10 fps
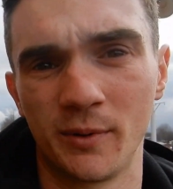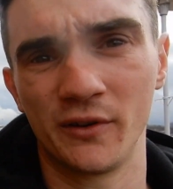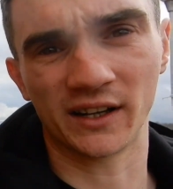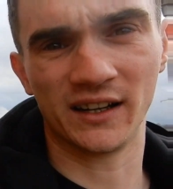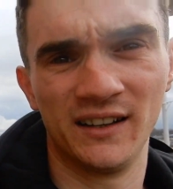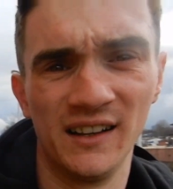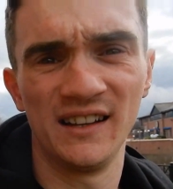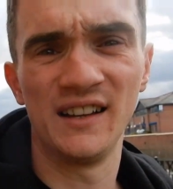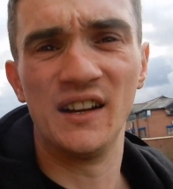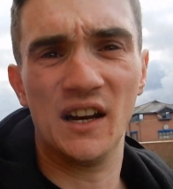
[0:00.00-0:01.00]
disappearing again,
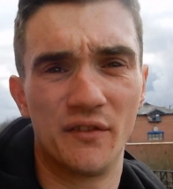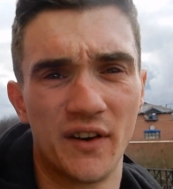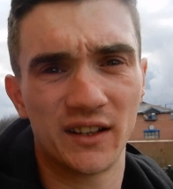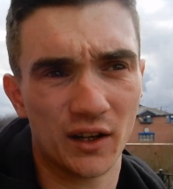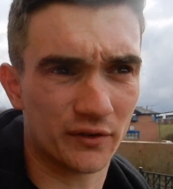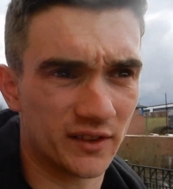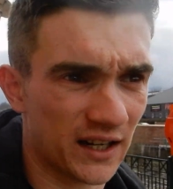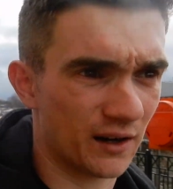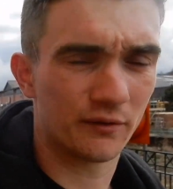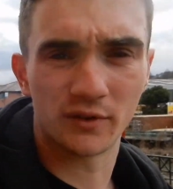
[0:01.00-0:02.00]
finally off to
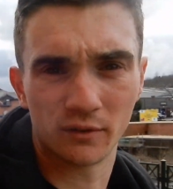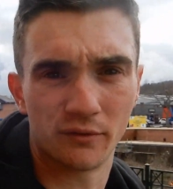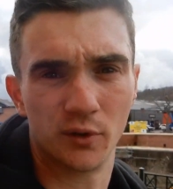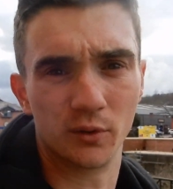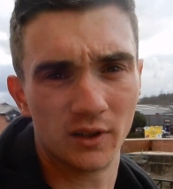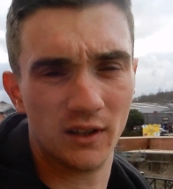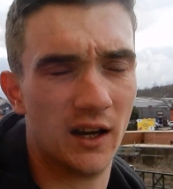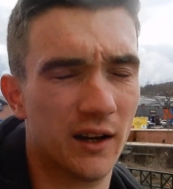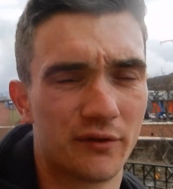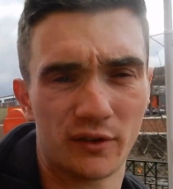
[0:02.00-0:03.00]
town for some food,
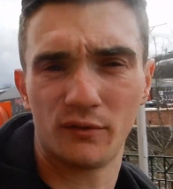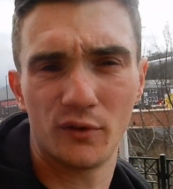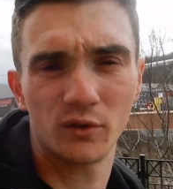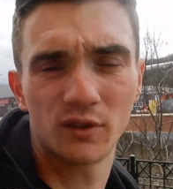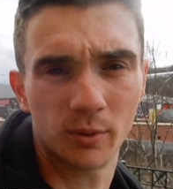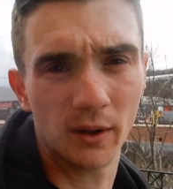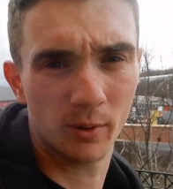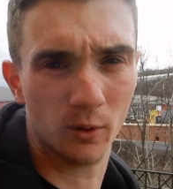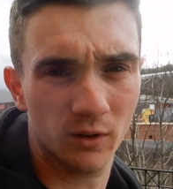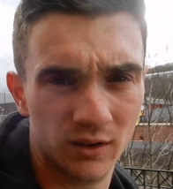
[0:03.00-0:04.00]
uh, for some food to play
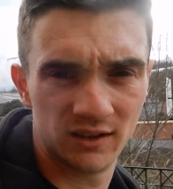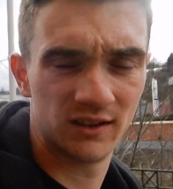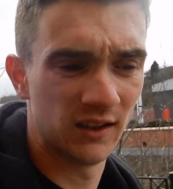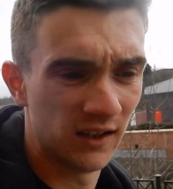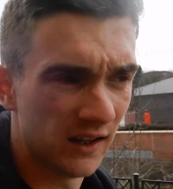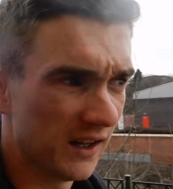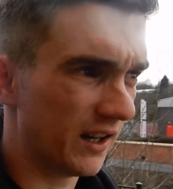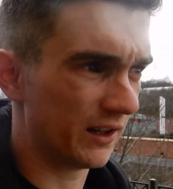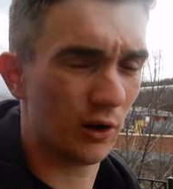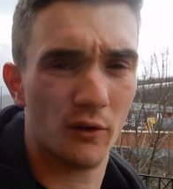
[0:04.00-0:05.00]
pool.
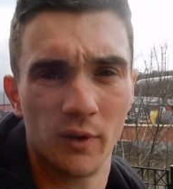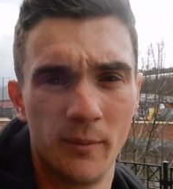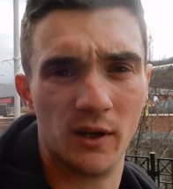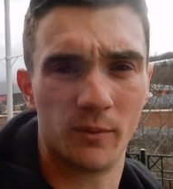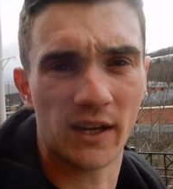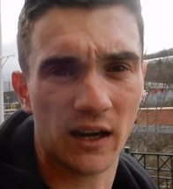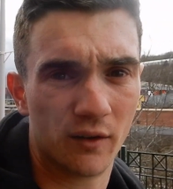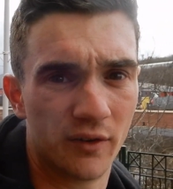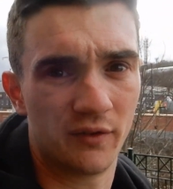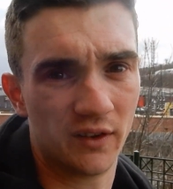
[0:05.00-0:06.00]
And hopefully meet up with
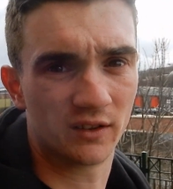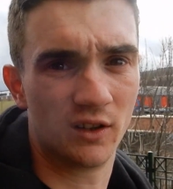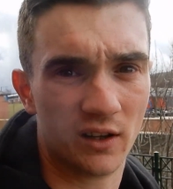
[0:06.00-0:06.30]
Gareth if he's